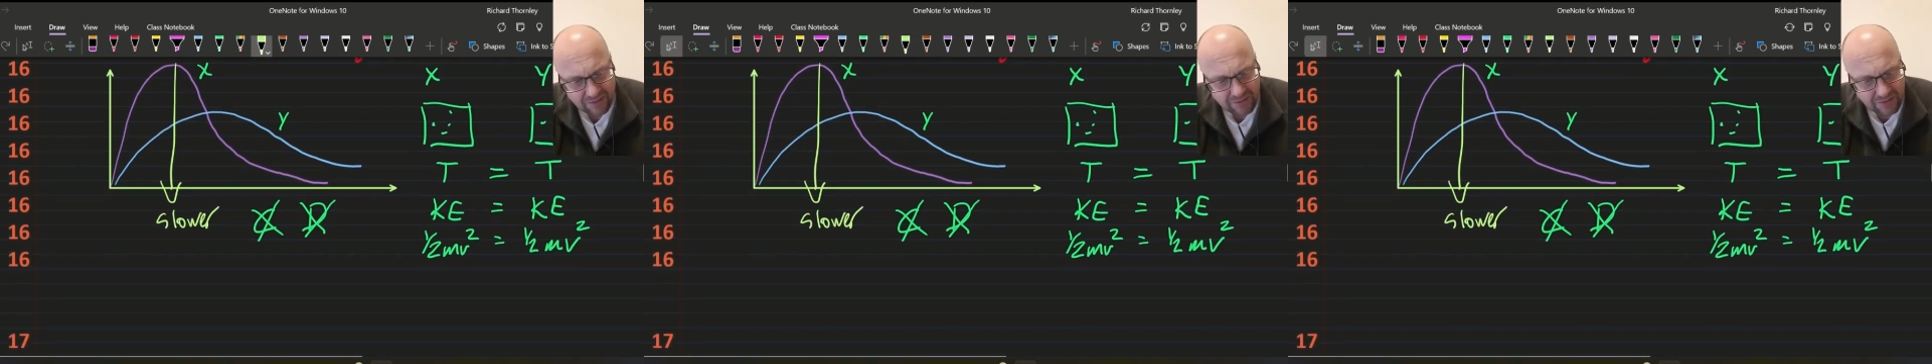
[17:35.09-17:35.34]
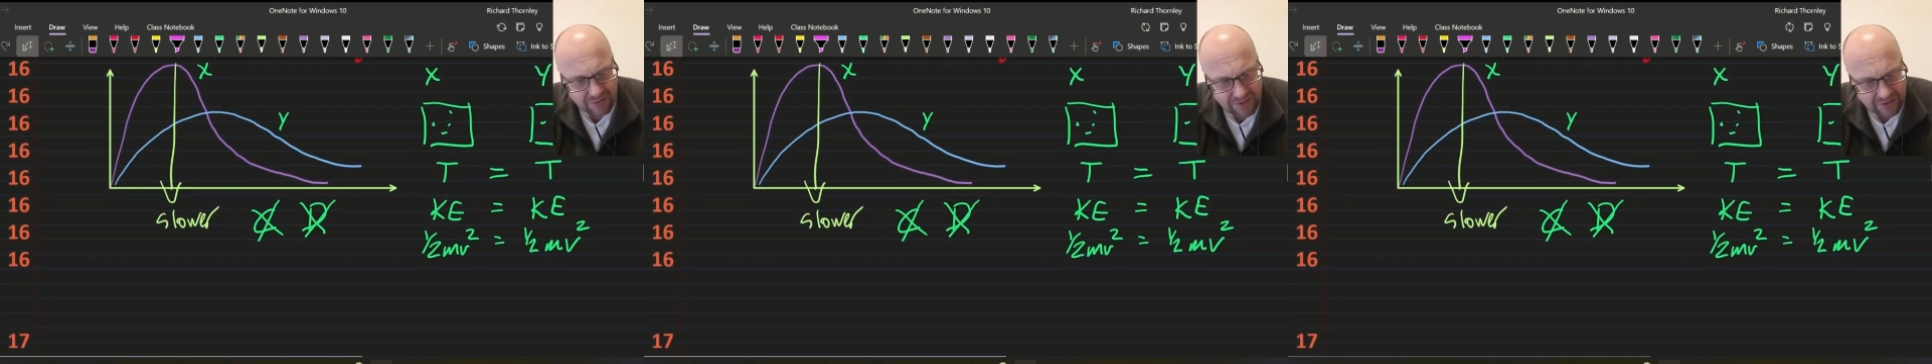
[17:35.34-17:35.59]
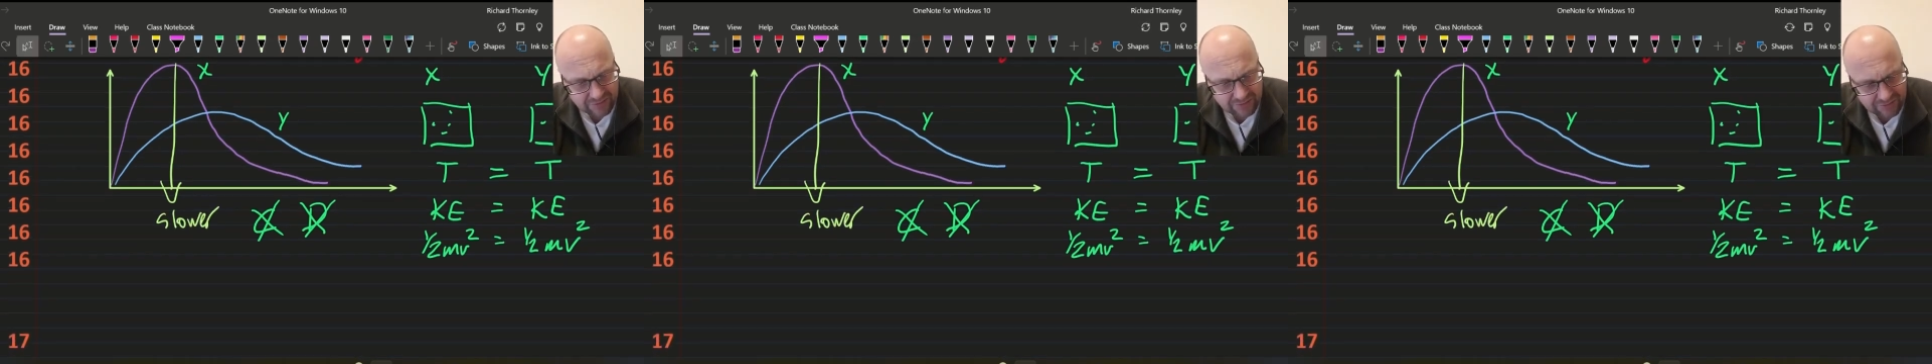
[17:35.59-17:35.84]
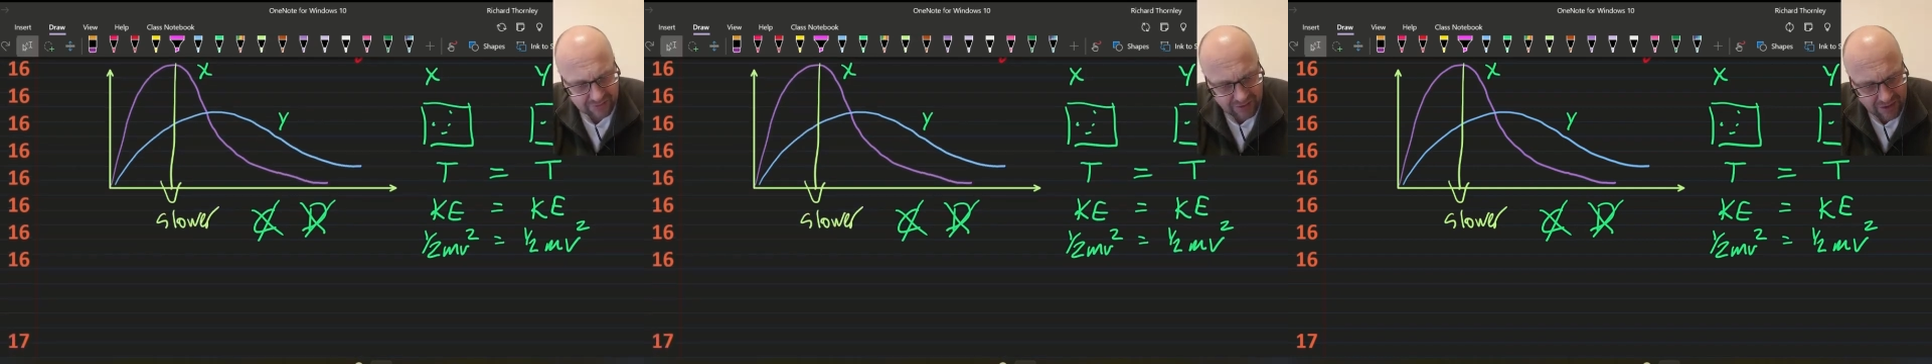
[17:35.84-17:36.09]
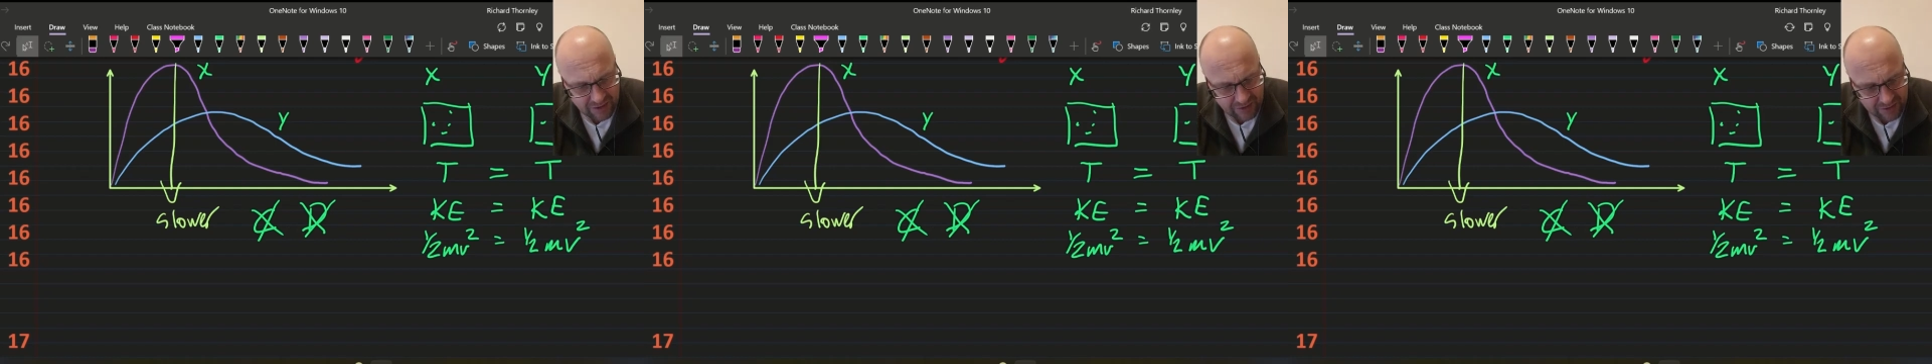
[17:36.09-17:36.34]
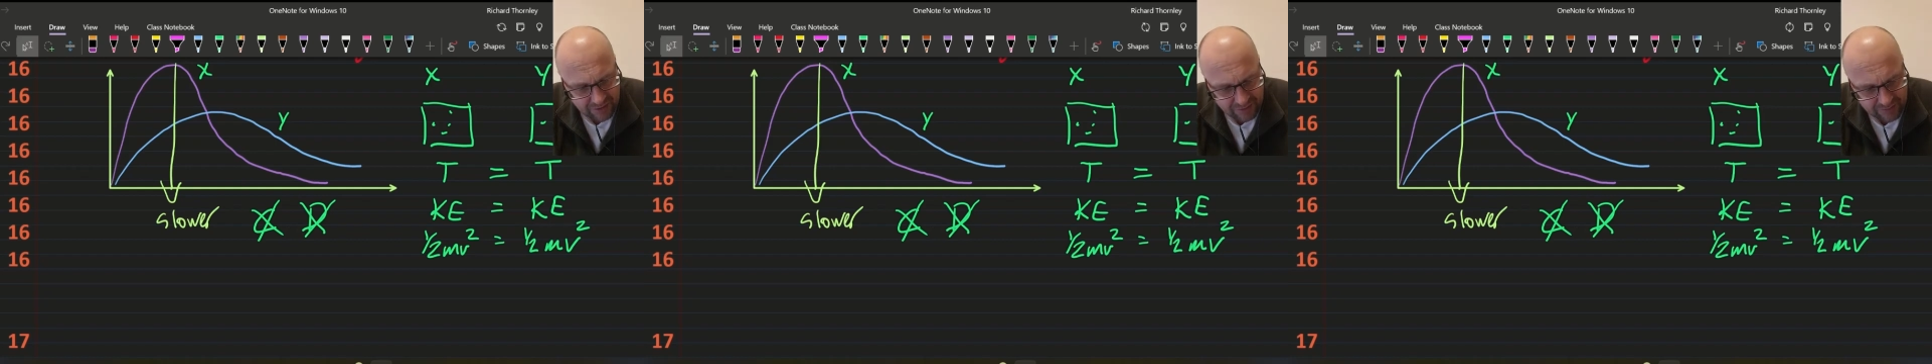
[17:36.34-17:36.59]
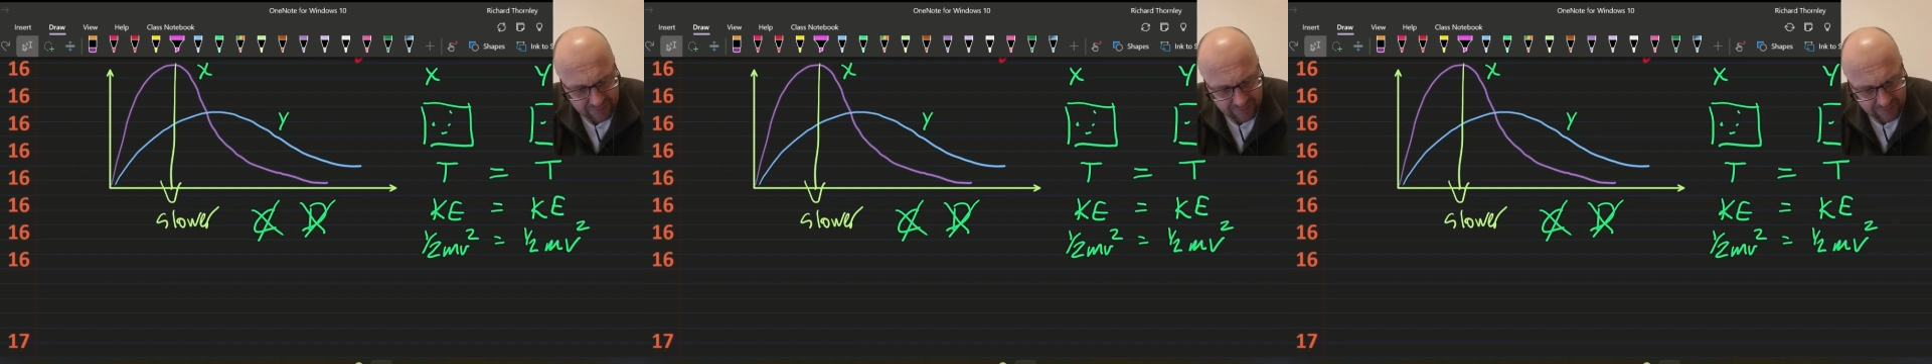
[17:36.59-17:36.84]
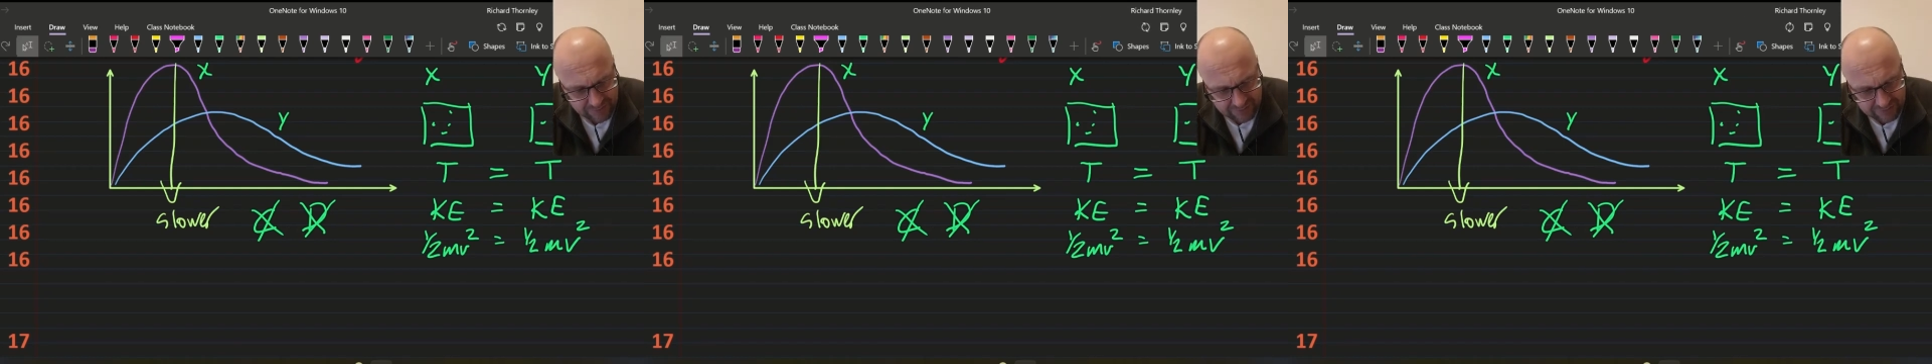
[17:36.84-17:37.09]
that this
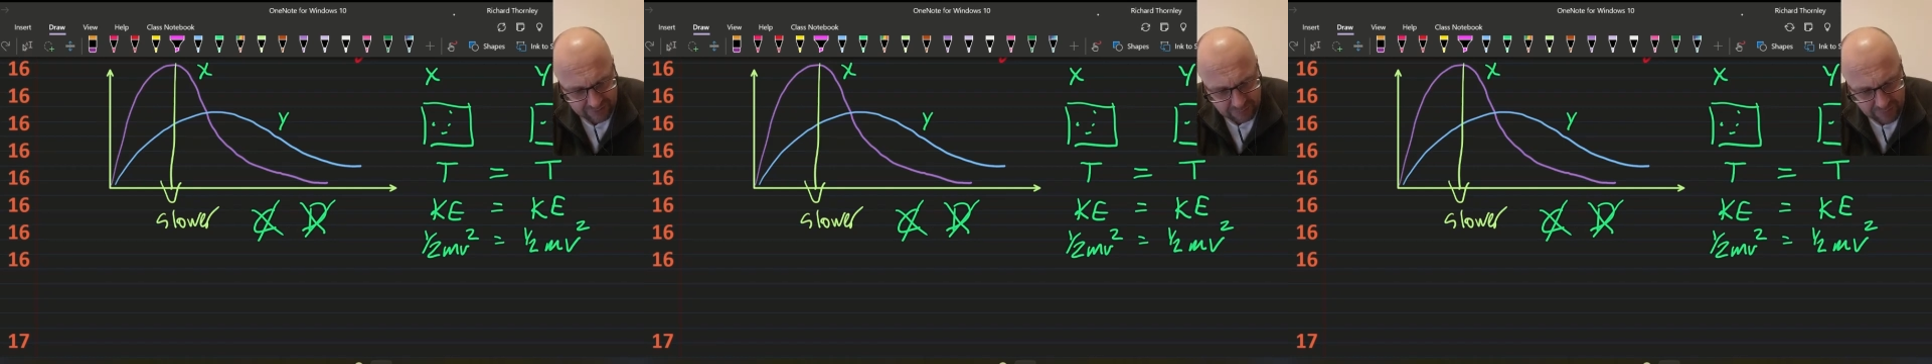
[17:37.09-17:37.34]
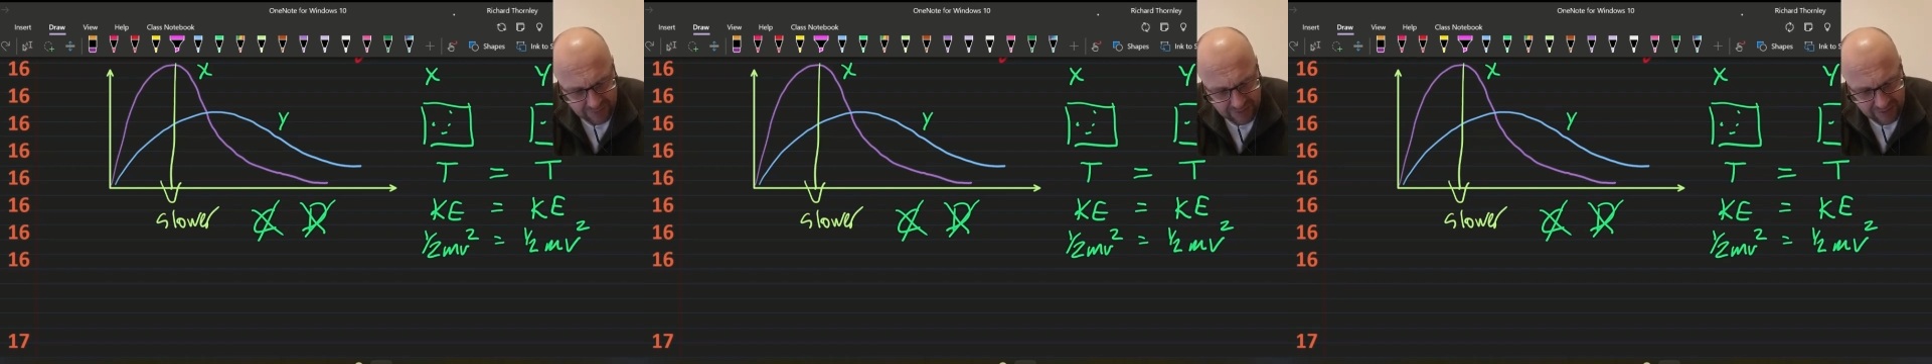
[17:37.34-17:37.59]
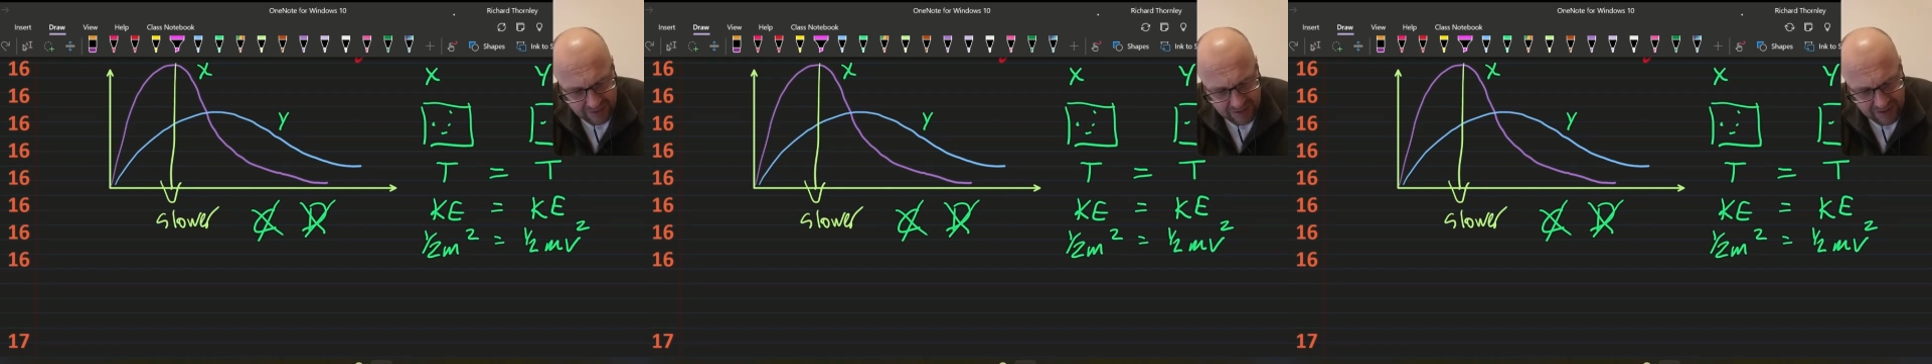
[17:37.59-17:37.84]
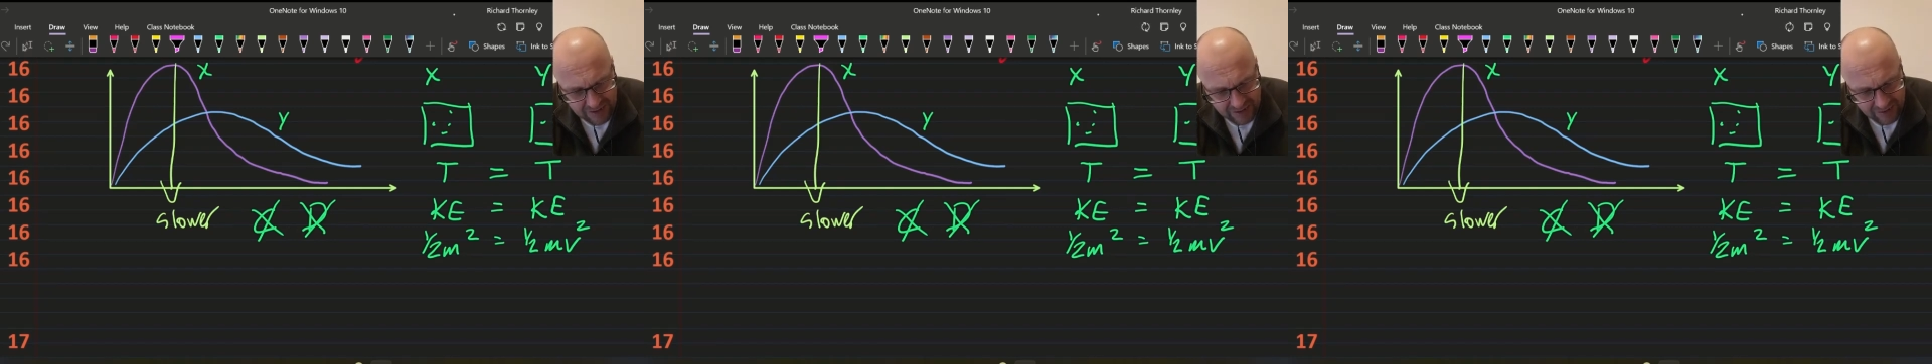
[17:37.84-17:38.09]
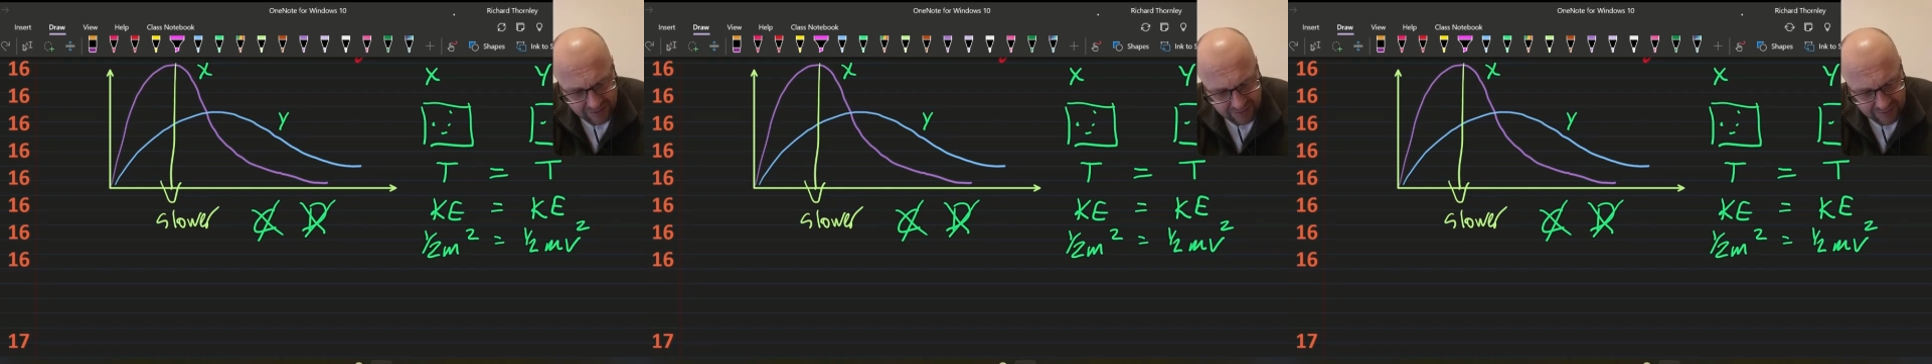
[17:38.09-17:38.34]
speed here